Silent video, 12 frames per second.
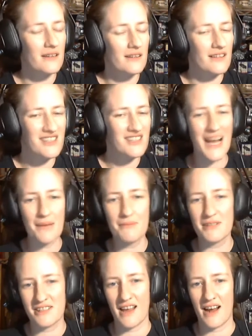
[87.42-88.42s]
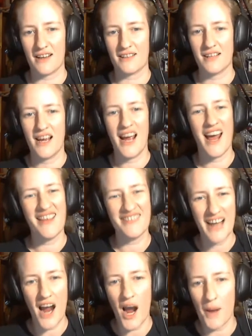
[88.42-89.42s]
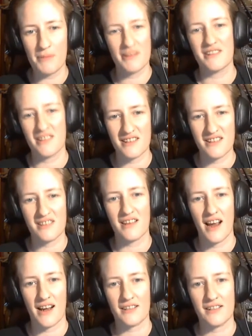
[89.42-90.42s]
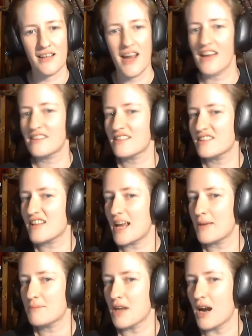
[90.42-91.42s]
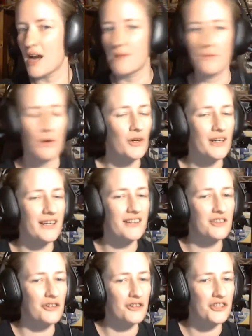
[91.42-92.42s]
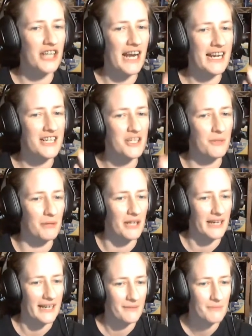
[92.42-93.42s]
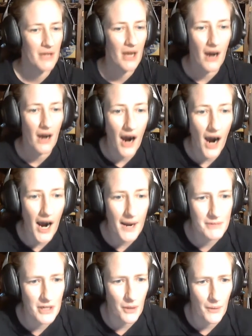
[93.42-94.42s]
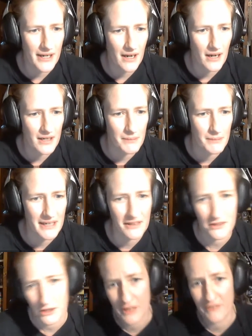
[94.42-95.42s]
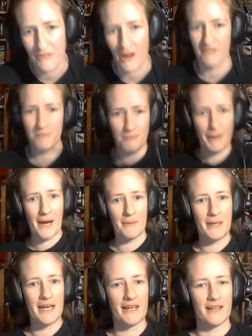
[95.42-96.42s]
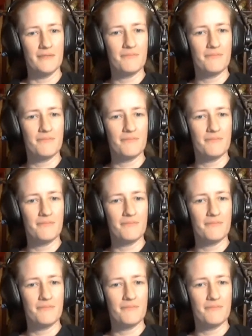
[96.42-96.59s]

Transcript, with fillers: the same sex and the opposite sex at the same time or interchangeably. I'm going on a minute 35. Bam! Hit it.